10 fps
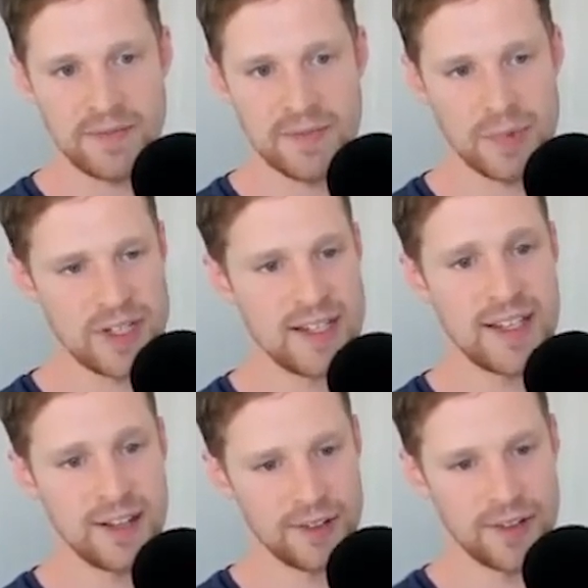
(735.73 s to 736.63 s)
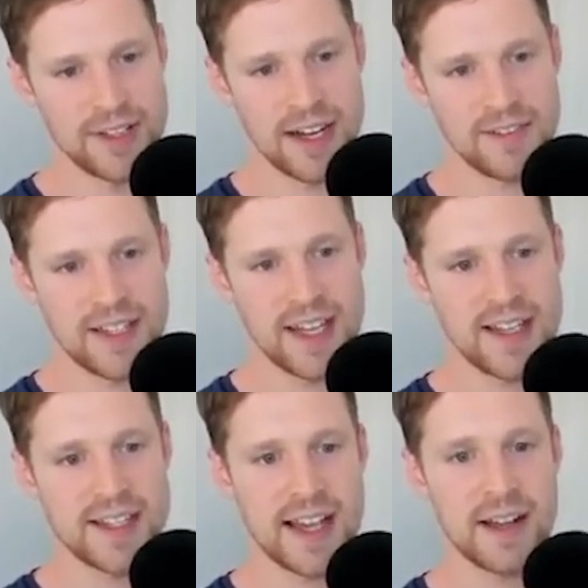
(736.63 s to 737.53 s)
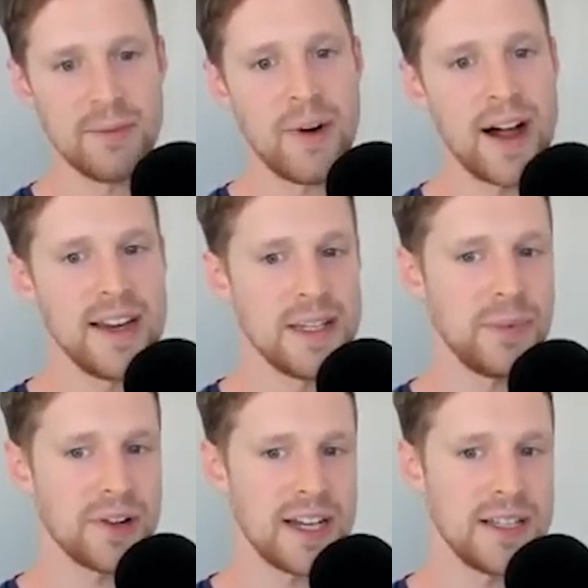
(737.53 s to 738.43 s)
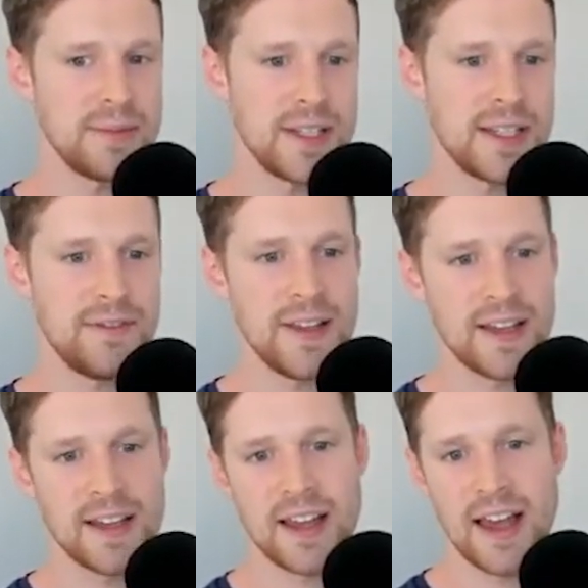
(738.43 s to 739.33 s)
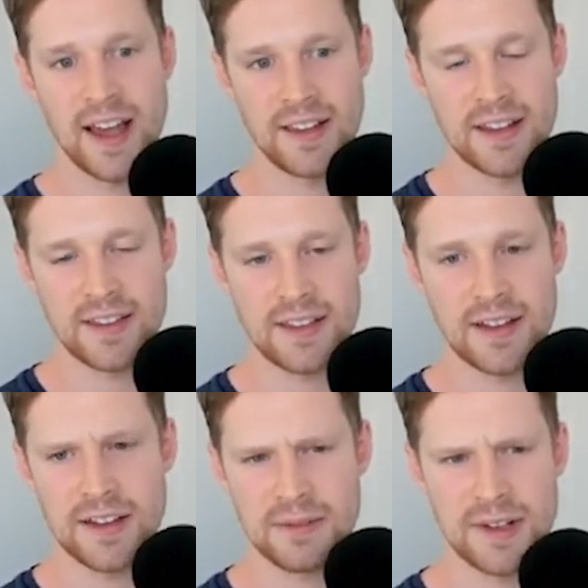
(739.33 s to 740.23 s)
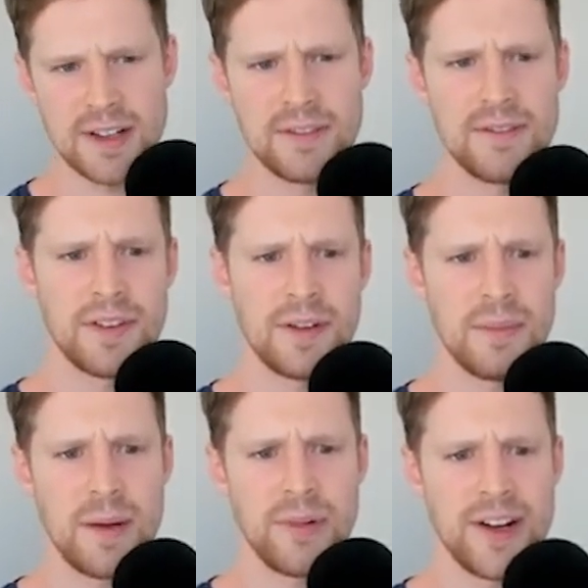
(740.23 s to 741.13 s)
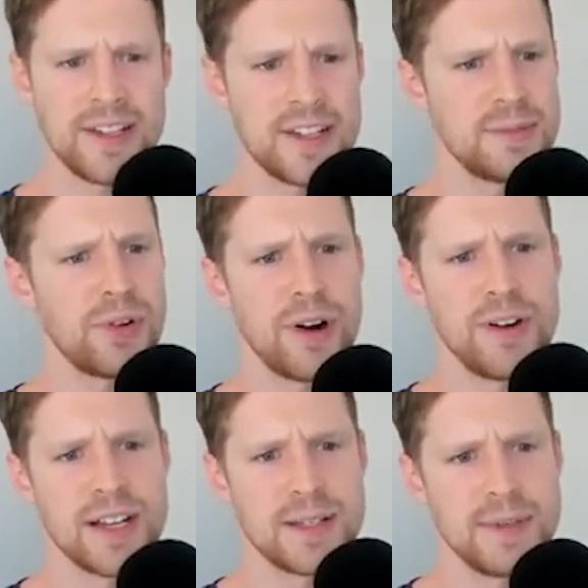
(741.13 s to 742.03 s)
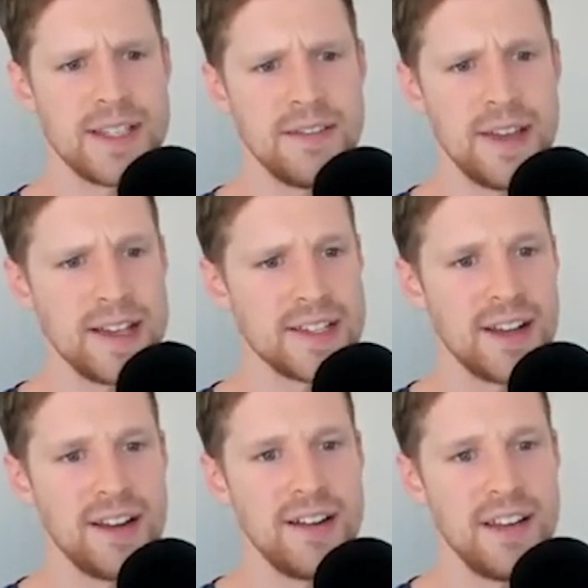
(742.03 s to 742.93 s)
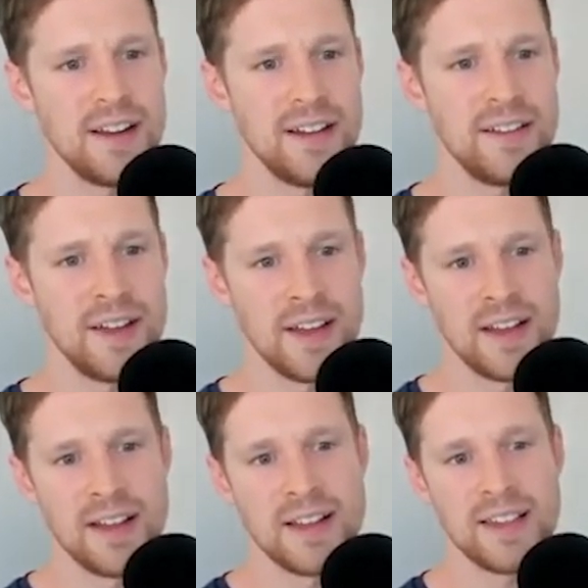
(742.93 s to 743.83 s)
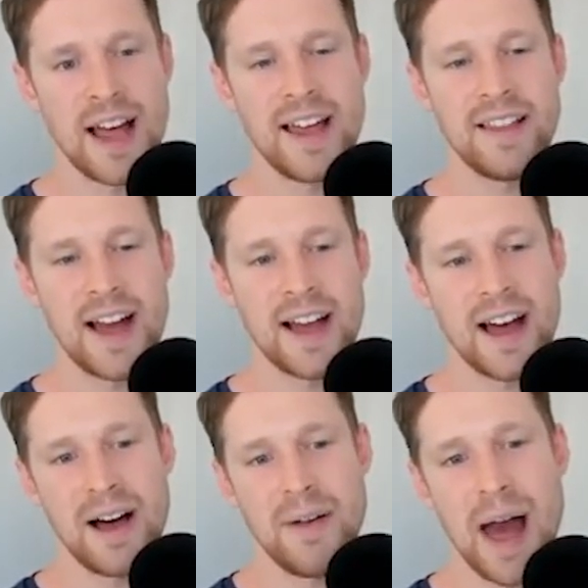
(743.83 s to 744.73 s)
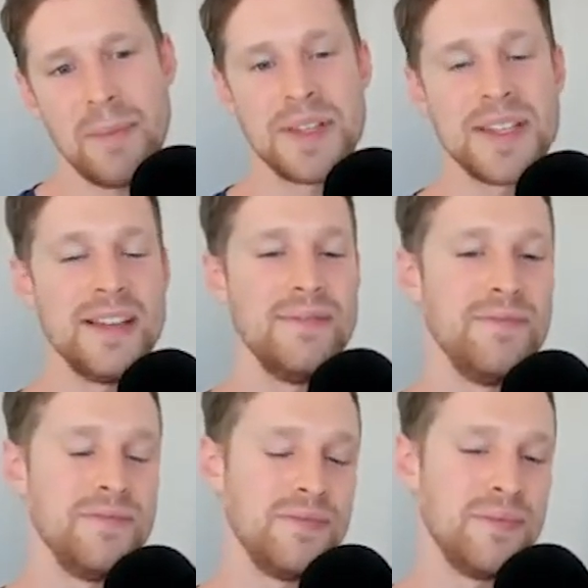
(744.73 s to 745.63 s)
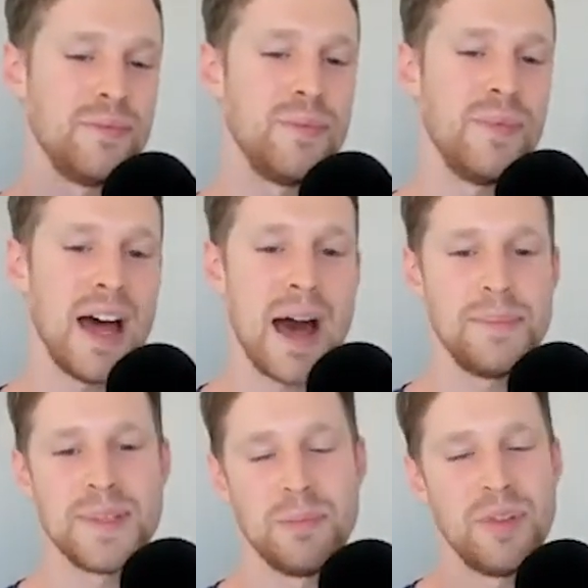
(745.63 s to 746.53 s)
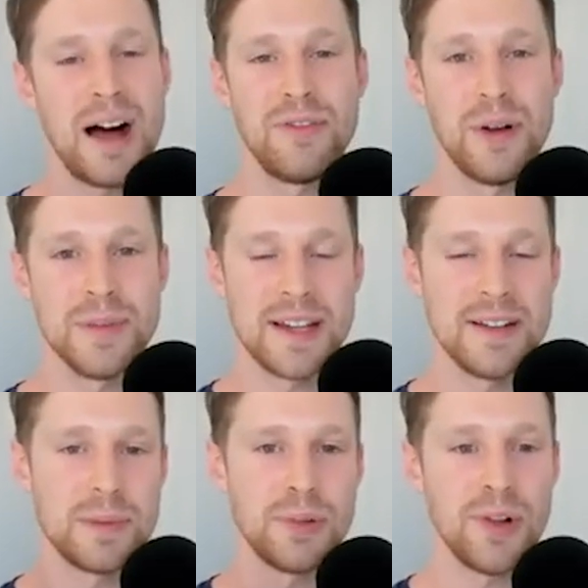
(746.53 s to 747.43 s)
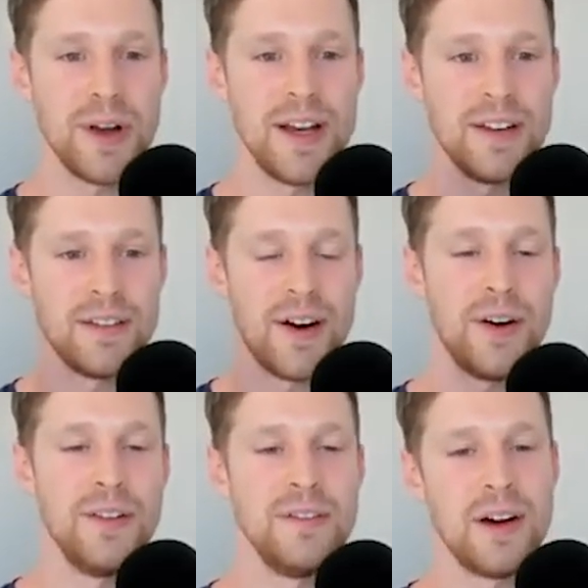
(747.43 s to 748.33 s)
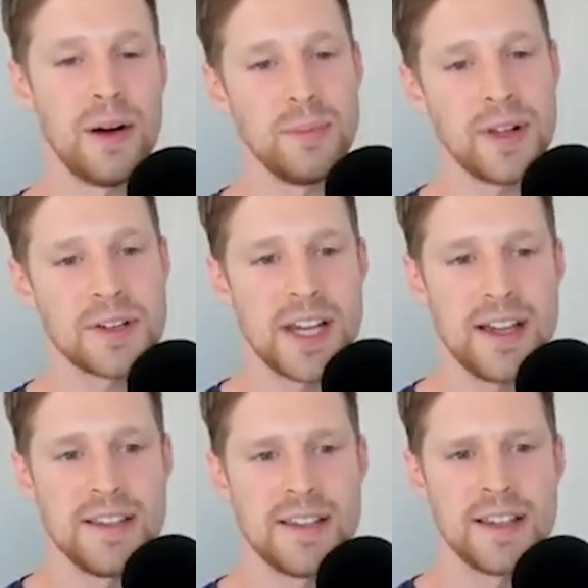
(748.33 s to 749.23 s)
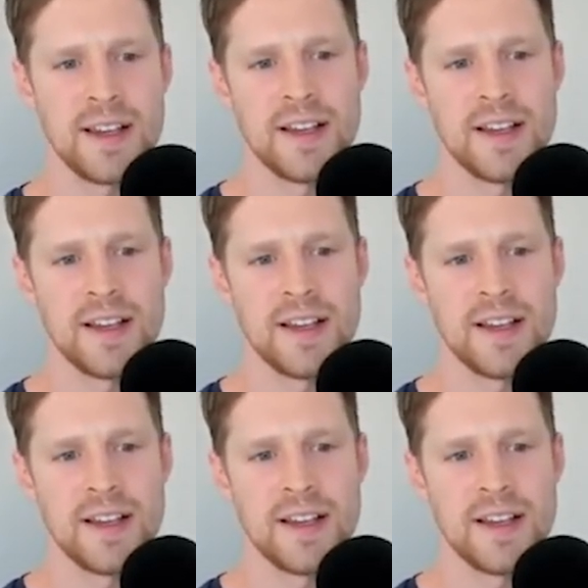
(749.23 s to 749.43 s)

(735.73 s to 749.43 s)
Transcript: which includes NFTs. Second one is blockchain specific, and the third one from memory is just project specific. So like apps and platforms that are deployed on blockchains.